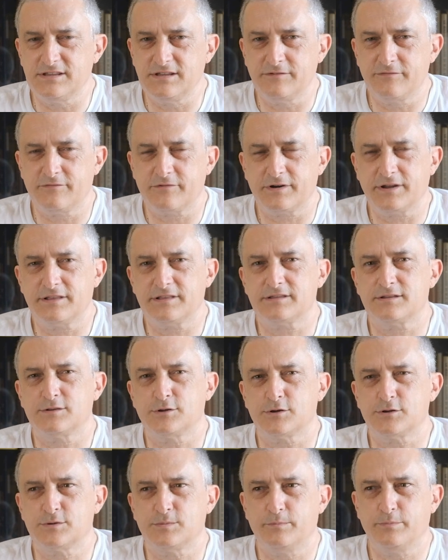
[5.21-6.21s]
different,
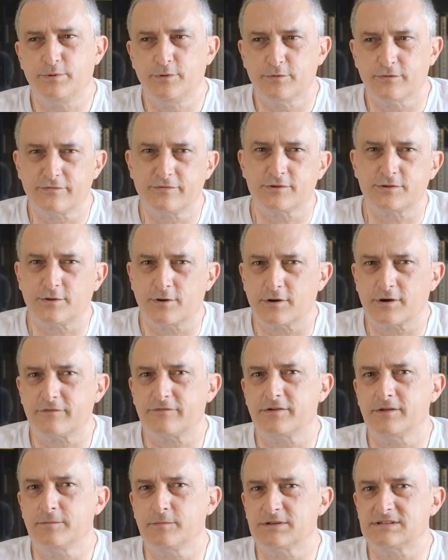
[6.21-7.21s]
not pure
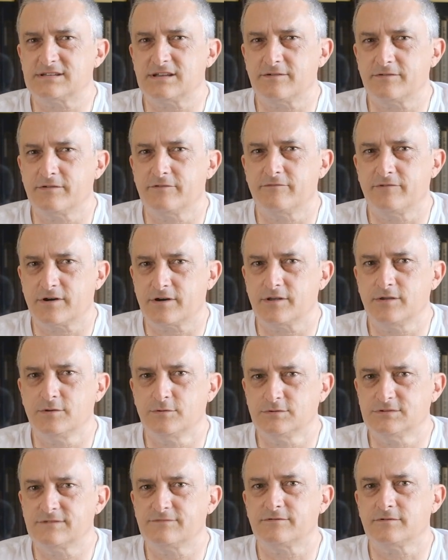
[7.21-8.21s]
photography but something very
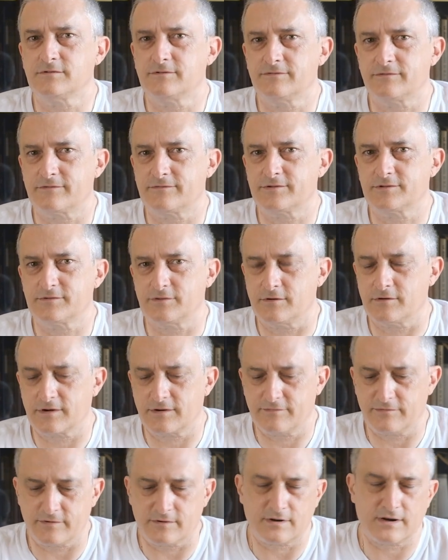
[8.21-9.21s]
useful for
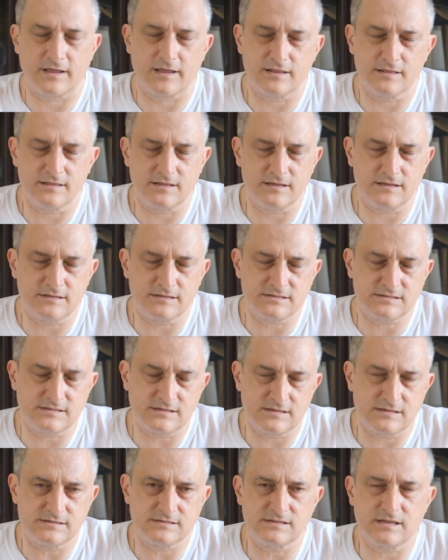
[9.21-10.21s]
photographer, and this
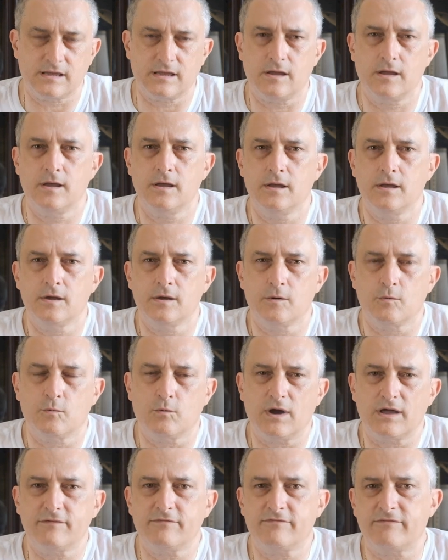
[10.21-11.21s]
is a
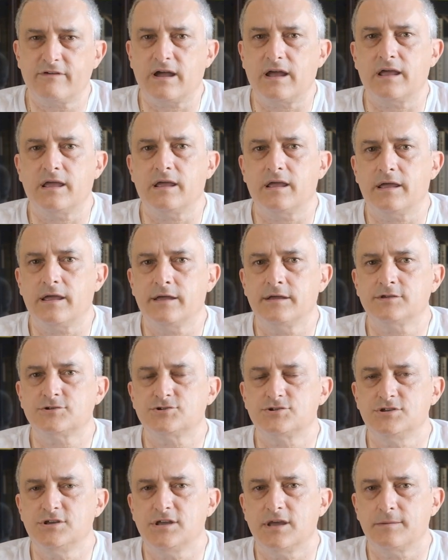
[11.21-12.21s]
Wi-Fi
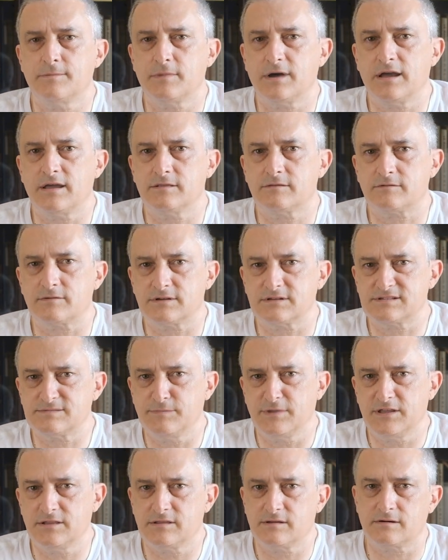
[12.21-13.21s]
HDMI
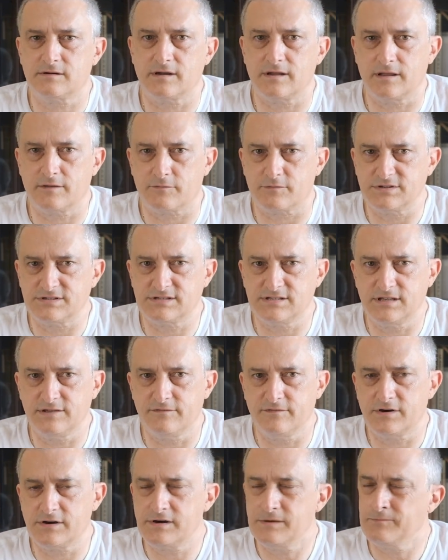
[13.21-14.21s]
transmitter and
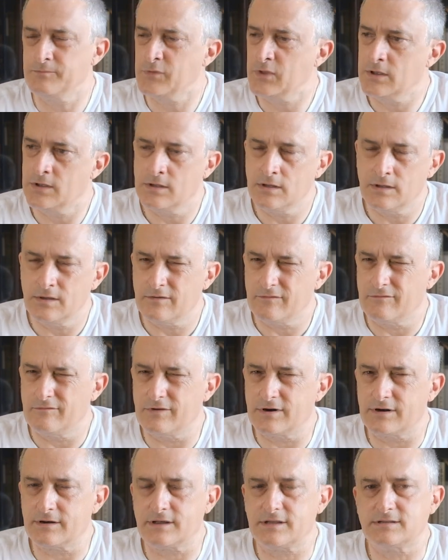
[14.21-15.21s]
receiver.
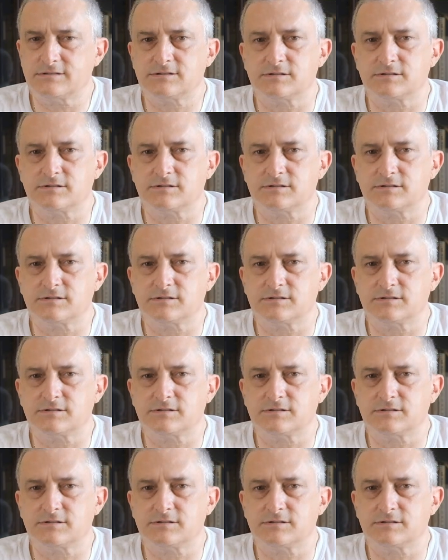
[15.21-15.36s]
Very nice